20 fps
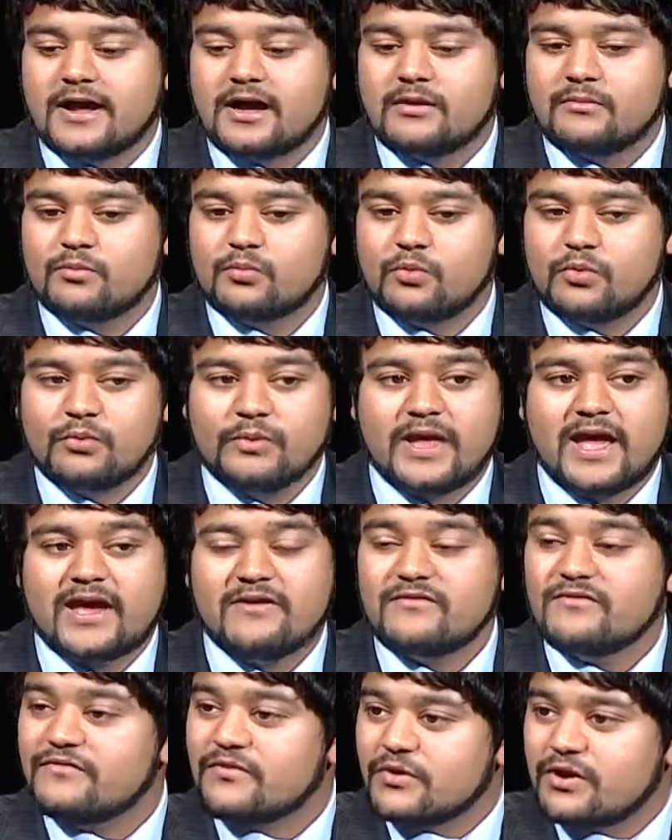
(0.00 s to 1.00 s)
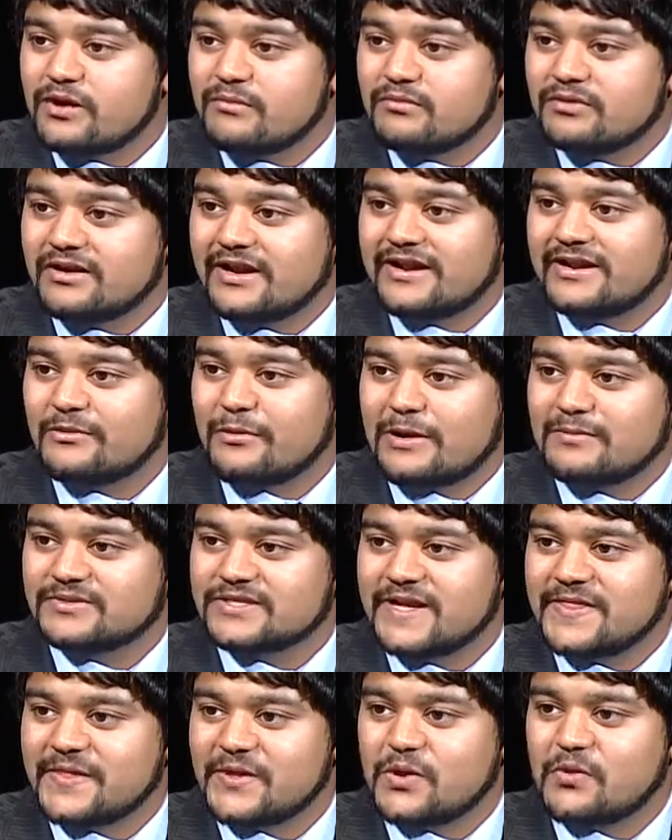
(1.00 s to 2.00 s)
Well, we have a phone number and a
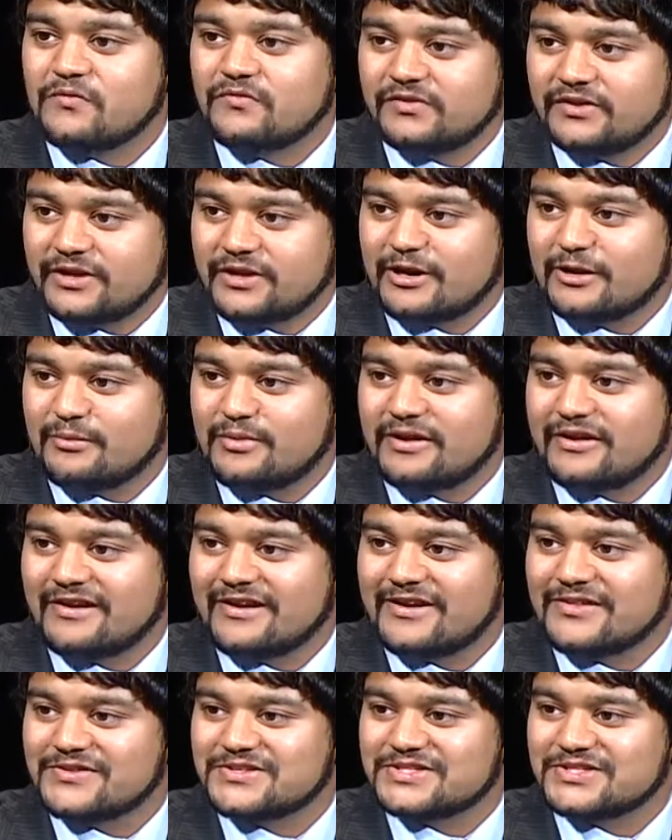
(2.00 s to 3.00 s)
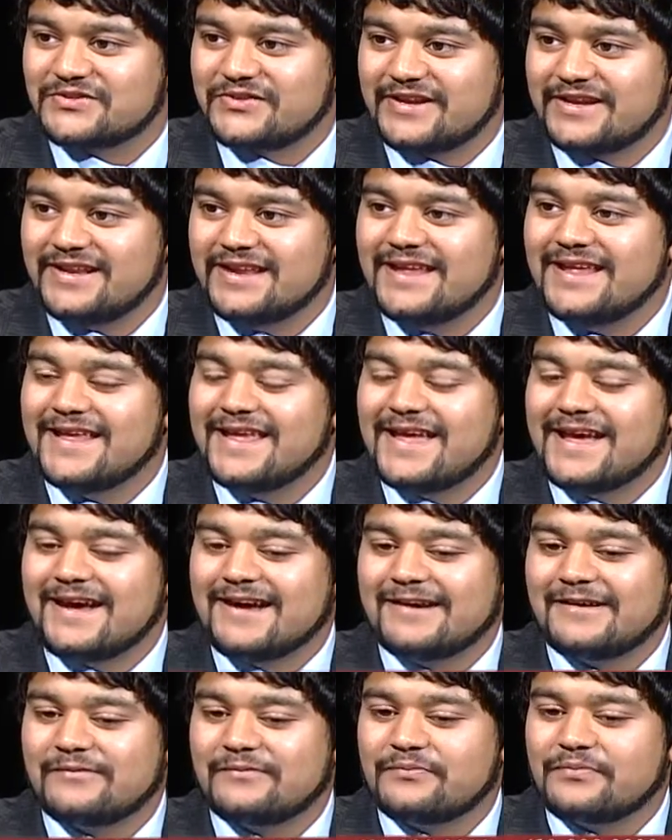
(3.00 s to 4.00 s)
website that hopefully are appearing on the screen.
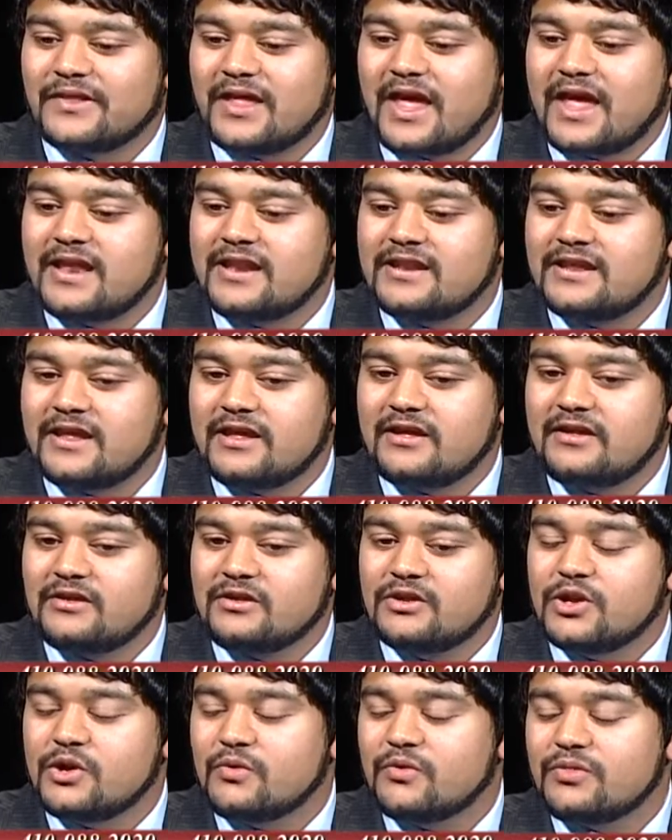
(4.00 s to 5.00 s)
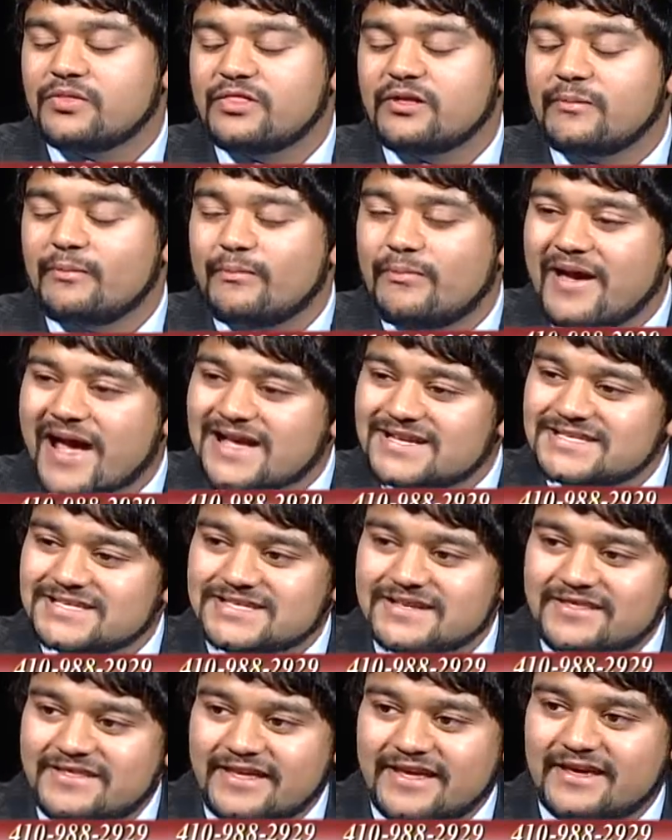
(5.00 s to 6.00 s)
And, the best
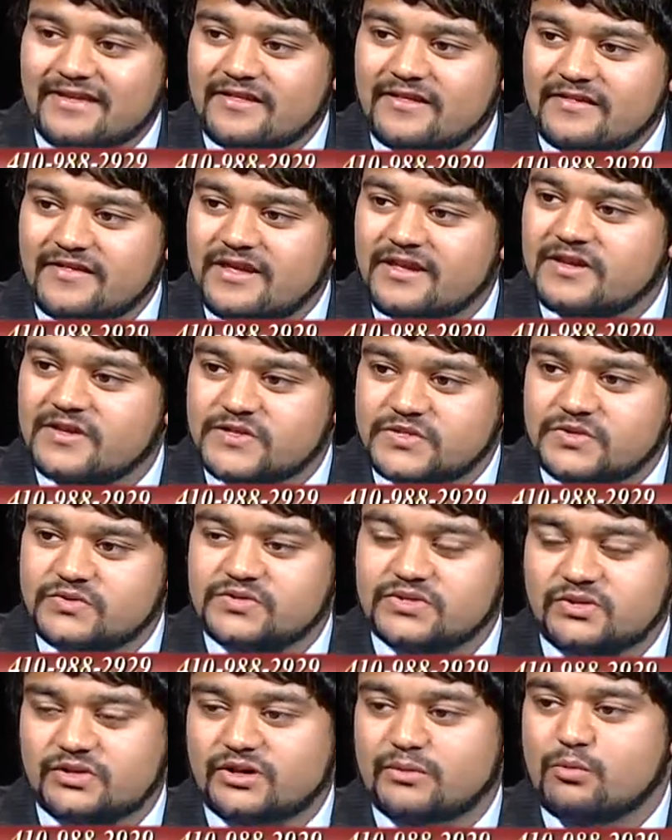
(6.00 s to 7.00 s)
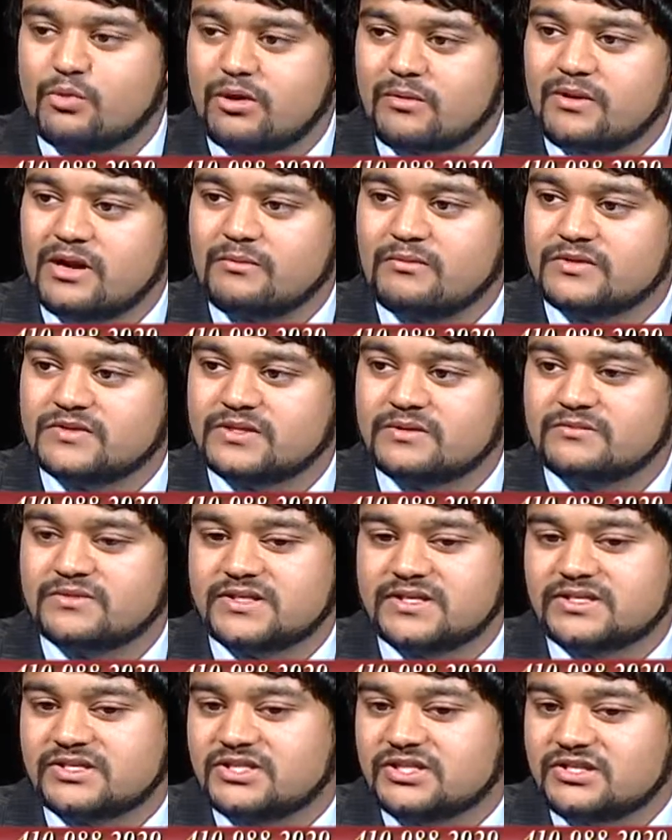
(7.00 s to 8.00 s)
thing that they can do to learn more about Muslims
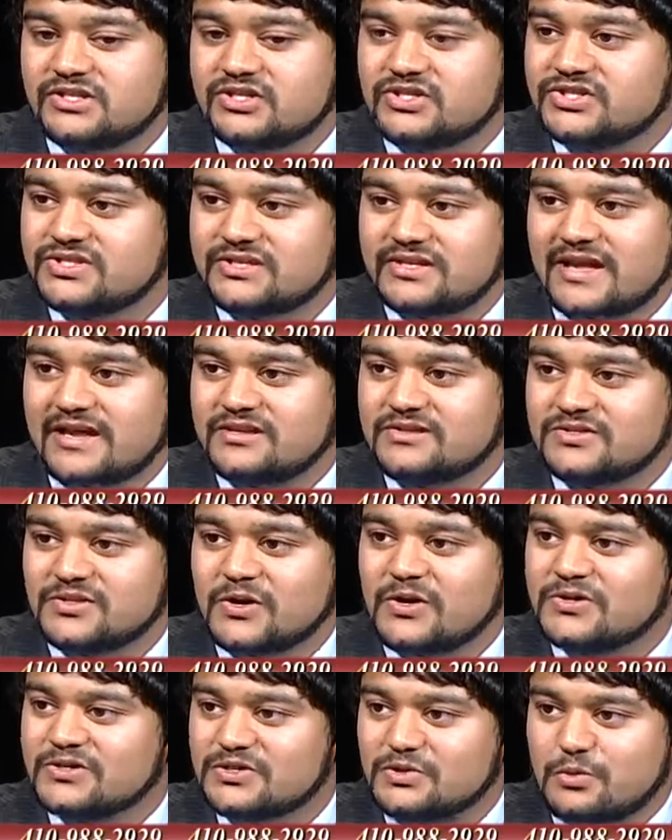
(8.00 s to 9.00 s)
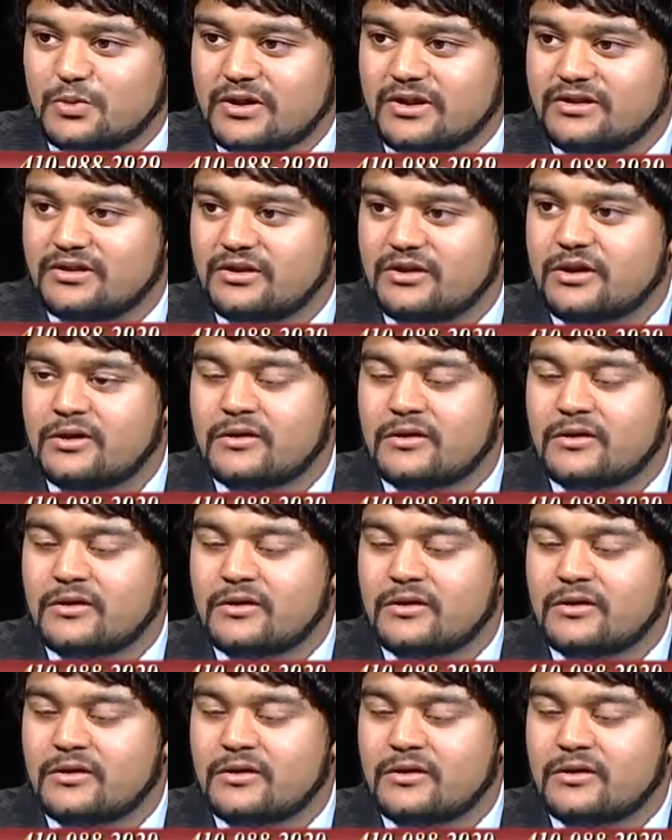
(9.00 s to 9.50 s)
is to just talk to one,